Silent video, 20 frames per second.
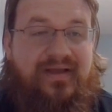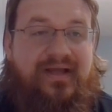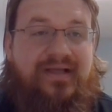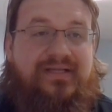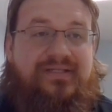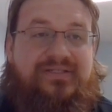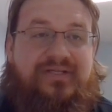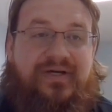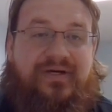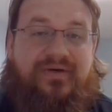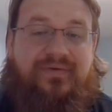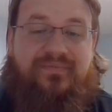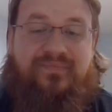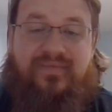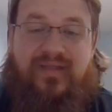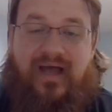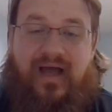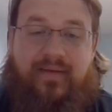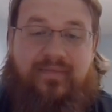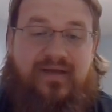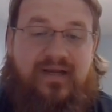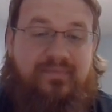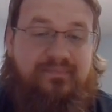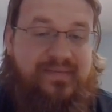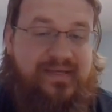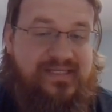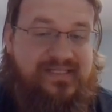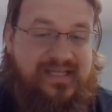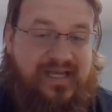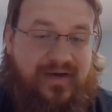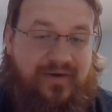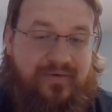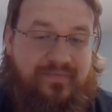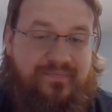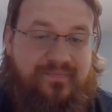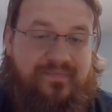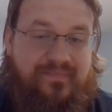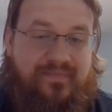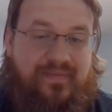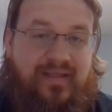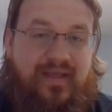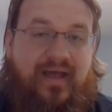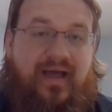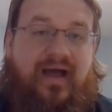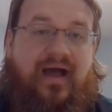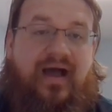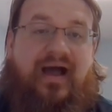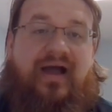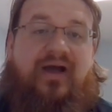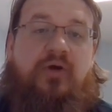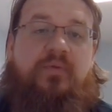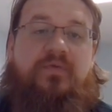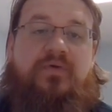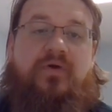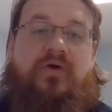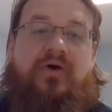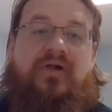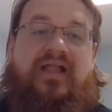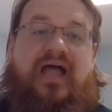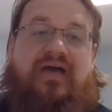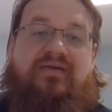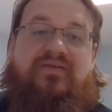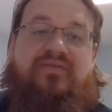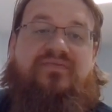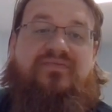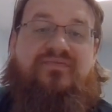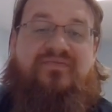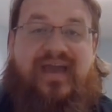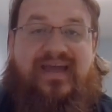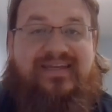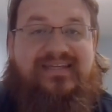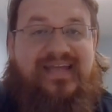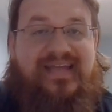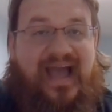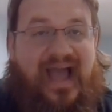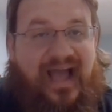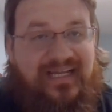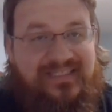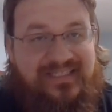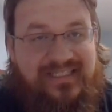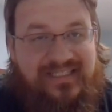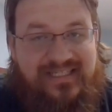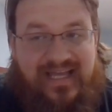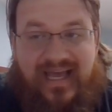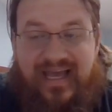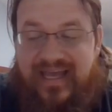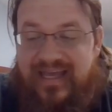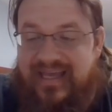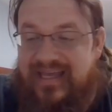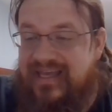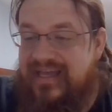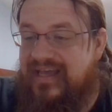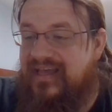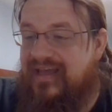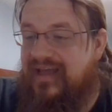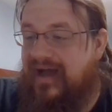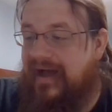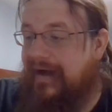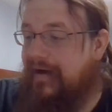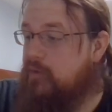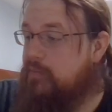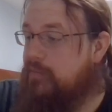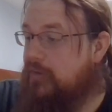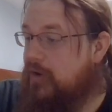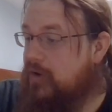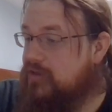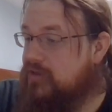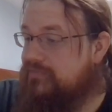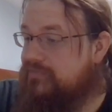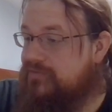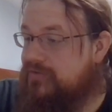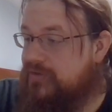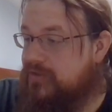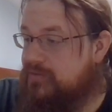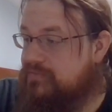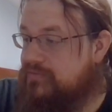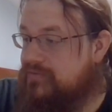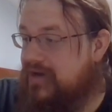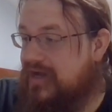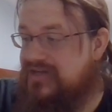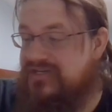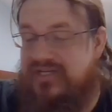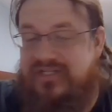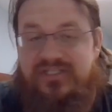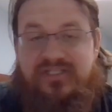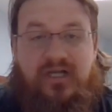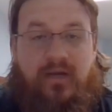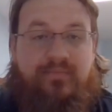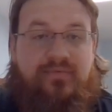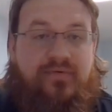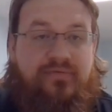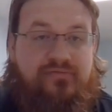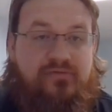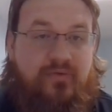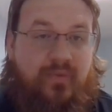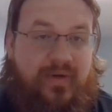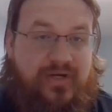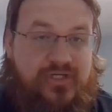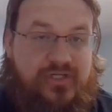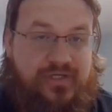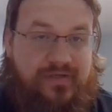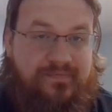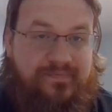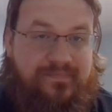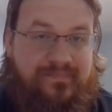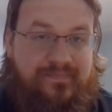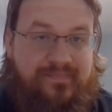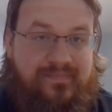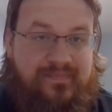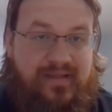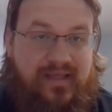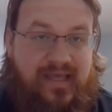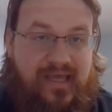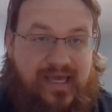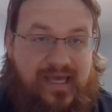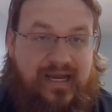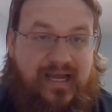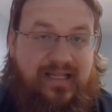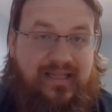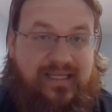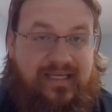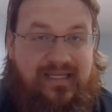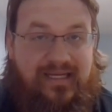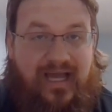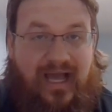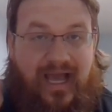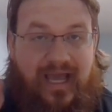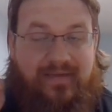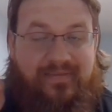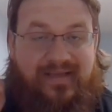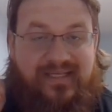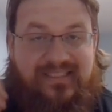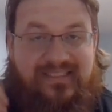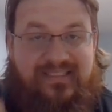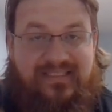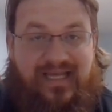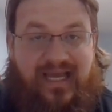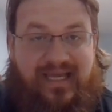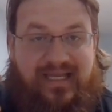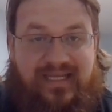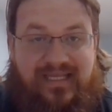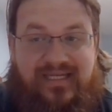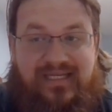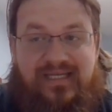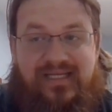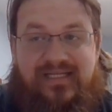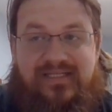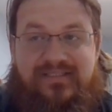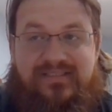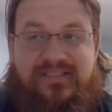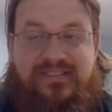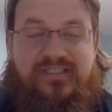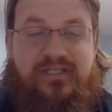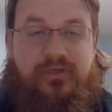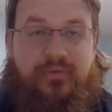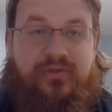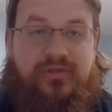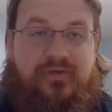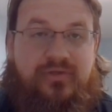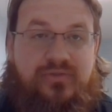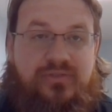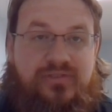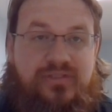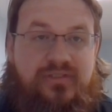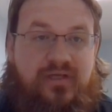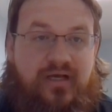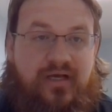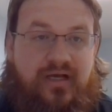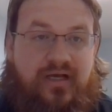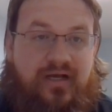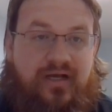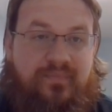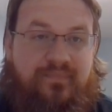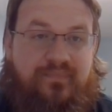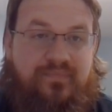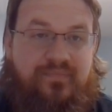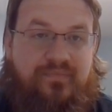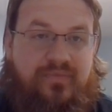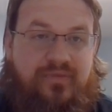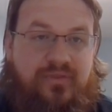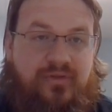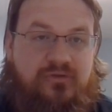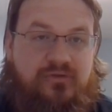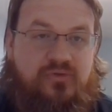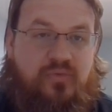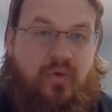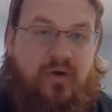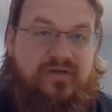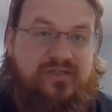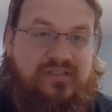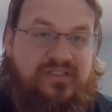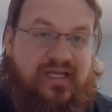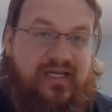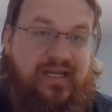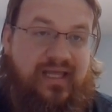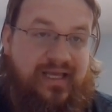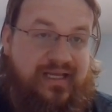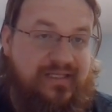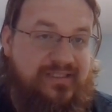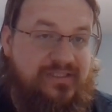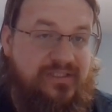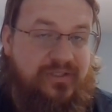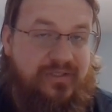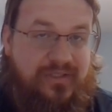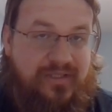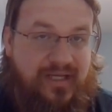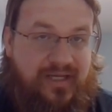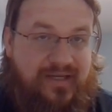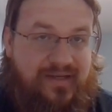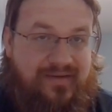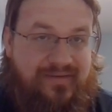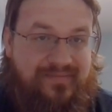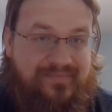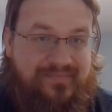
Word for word: So I'm going to peace out. I hope you all have a fantastic day. I hope all of your projects come to fruition. And Eileen, I am excited to see what those uh, those water slide inks look like.